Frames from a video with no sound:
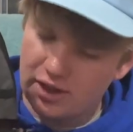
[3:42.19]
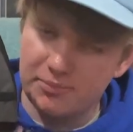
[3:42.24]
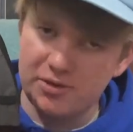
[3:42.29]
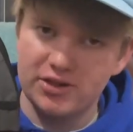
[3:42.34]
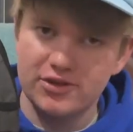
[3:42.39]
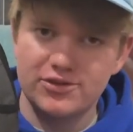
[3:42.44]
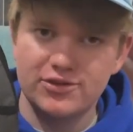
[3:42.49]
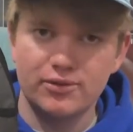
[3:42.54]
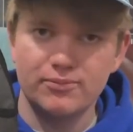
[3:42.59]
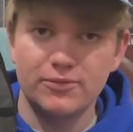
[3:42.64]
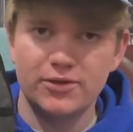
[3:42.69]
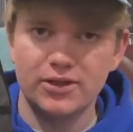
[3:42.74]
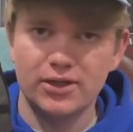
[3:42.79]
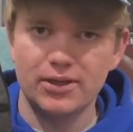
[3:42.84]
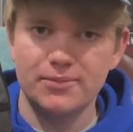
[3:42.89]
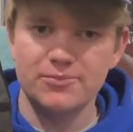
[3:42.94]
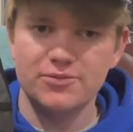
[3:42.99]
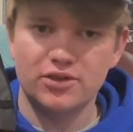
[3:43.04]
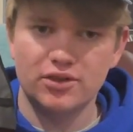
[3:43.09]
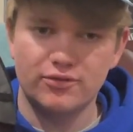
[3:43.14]
I mean,
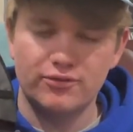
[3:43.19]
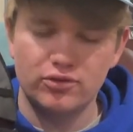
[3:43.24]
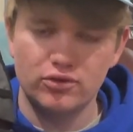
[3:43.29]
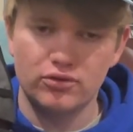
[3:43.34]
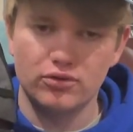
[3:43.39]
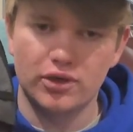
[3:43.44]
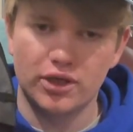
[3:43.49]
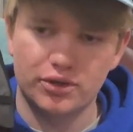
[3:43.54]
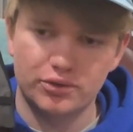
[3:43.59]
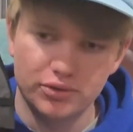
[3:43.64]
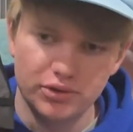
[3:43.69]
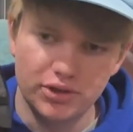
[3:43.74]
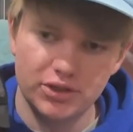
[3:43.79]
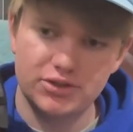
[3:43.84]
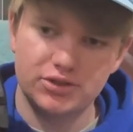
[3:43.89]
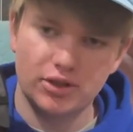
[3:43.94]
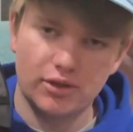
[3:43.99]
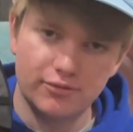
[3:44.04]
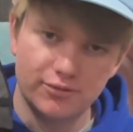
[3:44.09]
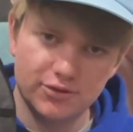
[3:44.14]
sometimes if you like really
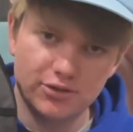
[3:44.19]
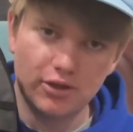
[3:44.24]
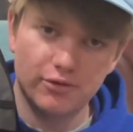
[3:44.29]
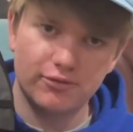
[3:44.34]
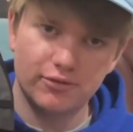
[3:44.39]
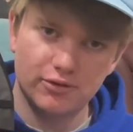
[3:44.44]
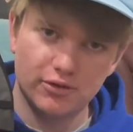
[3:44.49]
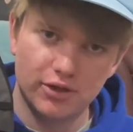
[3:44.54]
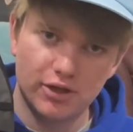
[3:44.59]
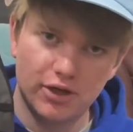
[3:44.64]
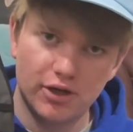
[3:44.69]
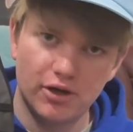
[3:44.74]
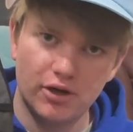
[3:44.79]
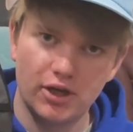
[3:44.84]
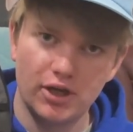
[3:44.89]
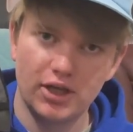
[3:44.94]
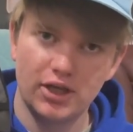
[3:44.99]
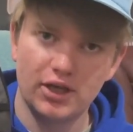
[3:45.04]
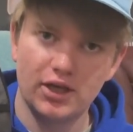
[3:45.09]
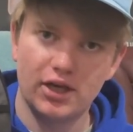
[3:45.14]
stuff stuff in there
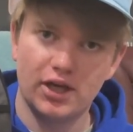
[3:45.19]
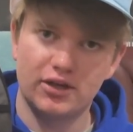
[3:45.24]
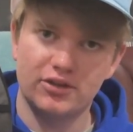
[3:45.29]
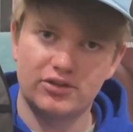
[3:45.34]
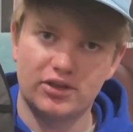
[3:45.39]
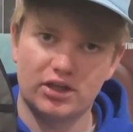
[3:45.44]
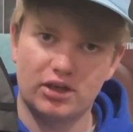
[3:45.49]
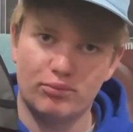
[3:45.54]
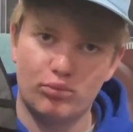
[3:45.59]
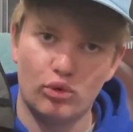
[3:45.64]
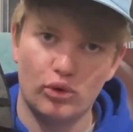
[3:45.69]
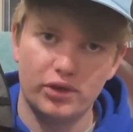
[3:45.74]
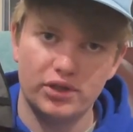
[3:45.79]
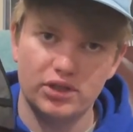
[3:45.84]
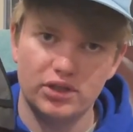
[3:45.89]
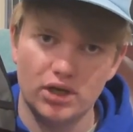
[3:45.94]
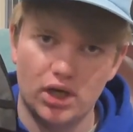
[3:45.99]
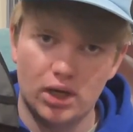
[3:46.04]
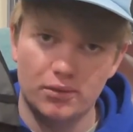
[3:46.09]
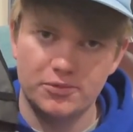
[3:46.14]
and it's like a
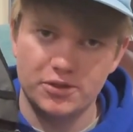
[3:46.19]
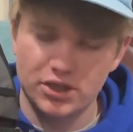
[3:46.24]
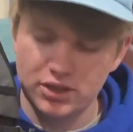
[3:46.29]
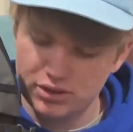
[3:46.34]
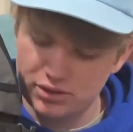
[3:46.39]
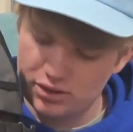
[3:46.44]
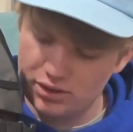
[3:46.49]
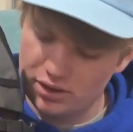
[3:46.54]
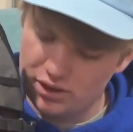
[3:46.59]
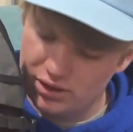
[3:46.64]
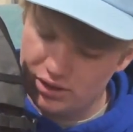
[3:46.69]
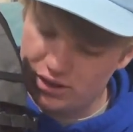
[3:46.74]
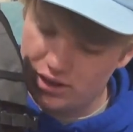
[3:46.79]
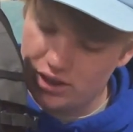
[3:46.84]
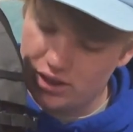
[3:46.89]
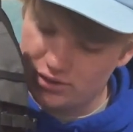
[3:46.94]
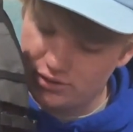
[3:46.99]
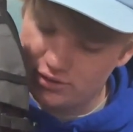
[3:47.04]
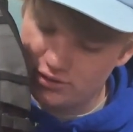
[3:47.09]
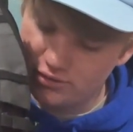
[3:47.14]
pointy object,
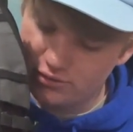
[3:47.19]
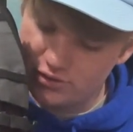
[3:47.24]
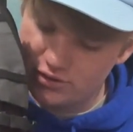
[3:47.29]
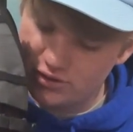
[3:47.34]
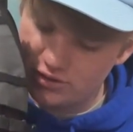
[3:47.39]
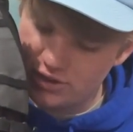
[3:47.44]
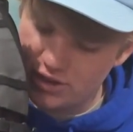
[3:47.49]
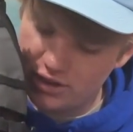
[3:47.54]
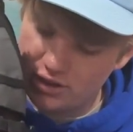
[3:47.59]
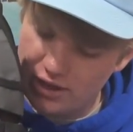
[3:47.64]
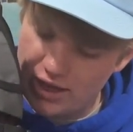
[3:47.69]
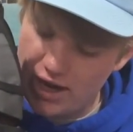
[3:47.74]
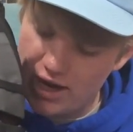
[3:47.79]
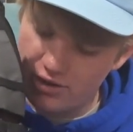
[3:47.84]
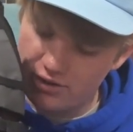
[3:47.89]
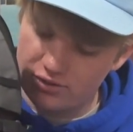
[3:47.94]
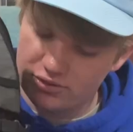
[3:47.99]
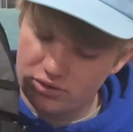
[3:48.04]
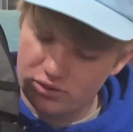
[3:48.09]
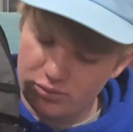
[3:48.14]
it will stick
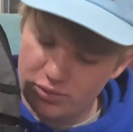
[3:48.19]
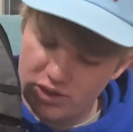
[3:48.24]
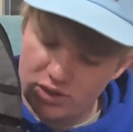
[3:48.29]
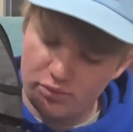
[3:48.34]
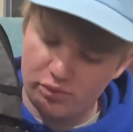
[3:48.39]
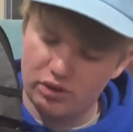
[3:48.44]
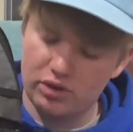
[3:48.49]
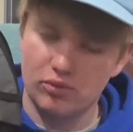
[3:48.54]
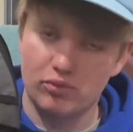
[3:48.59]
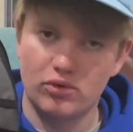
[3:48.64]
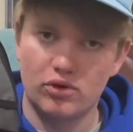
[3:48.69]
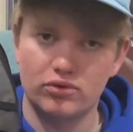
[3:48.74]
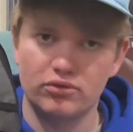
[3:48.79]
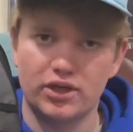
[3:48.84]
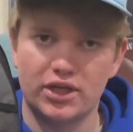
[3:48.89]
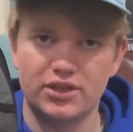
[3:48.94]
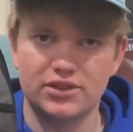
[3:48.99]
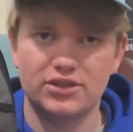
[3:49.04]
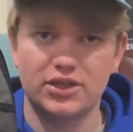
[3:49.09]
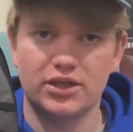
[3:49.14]
out a little bit, but it won't
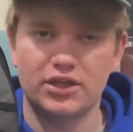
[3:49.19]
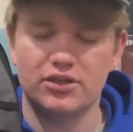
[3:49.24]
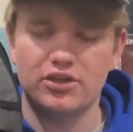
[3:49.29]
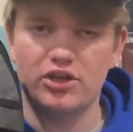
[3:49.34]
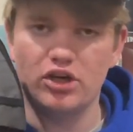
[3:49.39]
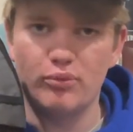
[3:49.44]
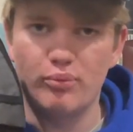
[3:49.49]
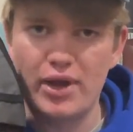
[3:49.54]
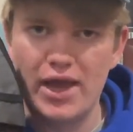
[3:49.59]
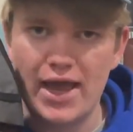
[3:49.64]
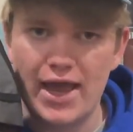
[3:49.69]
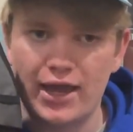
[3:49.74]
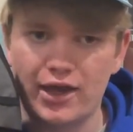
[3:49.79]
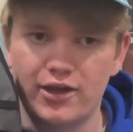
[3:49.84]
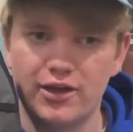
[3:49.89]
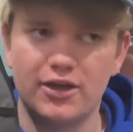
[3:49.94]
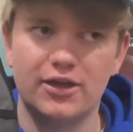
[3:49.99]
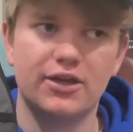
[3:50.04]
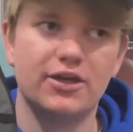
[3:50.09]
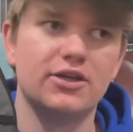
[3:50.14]
like stick into your
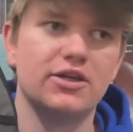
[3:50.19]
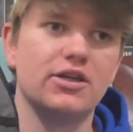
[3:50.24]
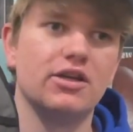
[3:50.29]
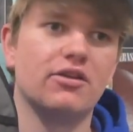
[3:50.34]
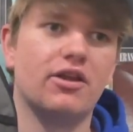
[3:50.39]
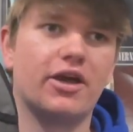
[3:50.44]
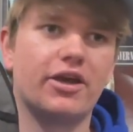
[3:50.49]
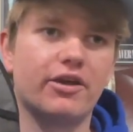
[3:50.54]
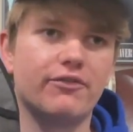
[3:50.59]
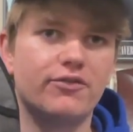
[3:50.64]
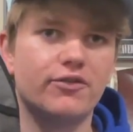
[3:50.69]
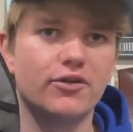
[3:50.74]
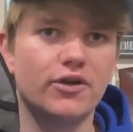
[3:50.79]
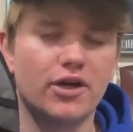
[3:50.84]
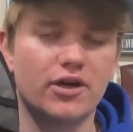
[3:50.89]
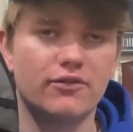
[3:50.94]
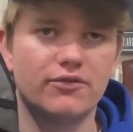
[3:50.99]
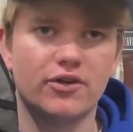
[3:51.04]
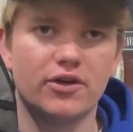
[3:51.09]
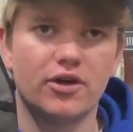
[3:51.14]
back. Like if you
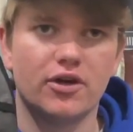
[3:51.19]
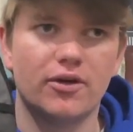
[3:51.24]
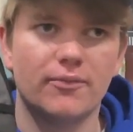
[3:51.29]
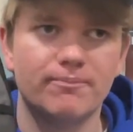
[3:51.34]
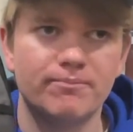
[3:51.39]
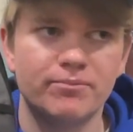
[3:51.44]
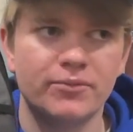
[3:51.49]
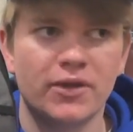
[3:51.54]
have a